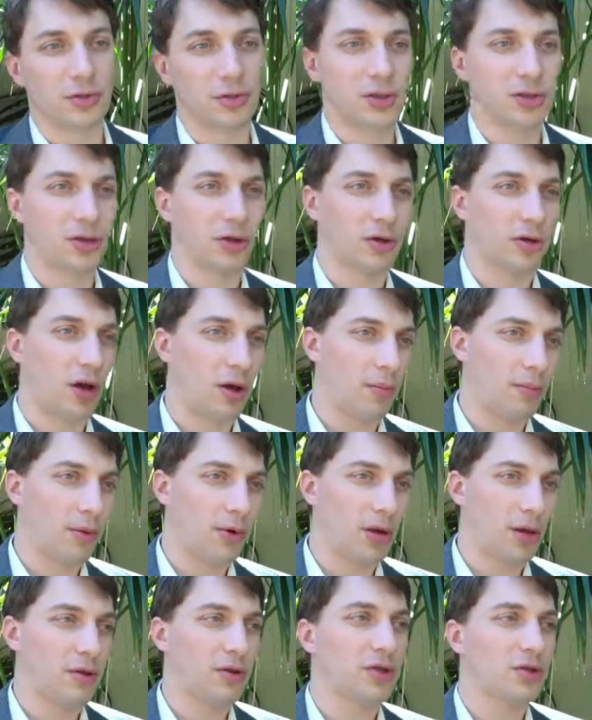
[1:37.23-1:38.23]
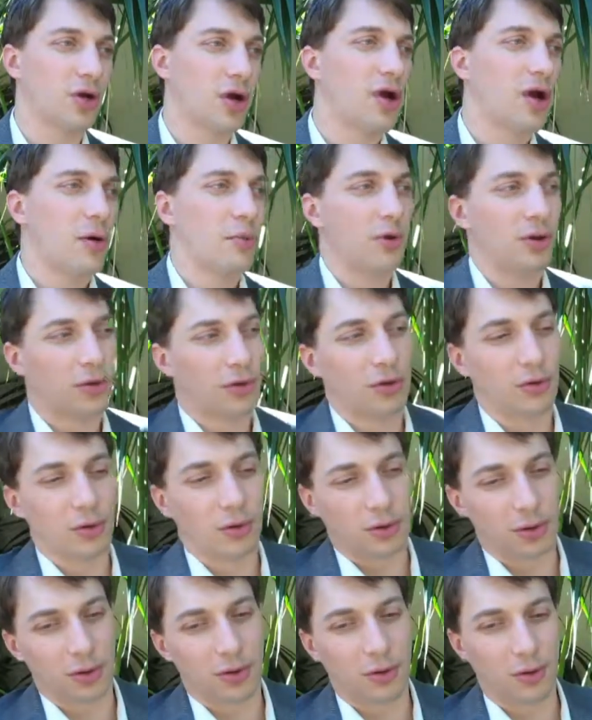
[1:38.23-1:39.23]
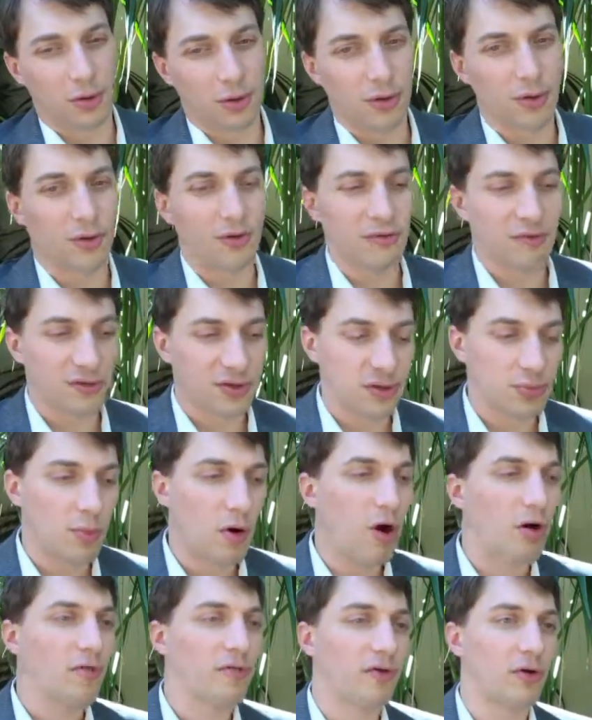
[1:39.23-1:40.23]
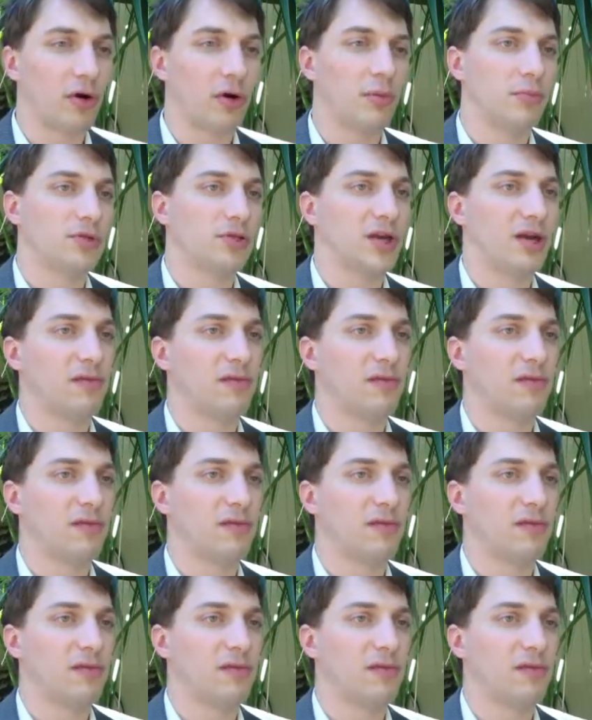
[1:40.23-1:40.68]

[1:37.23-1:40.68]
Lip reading: So these are they're small firms.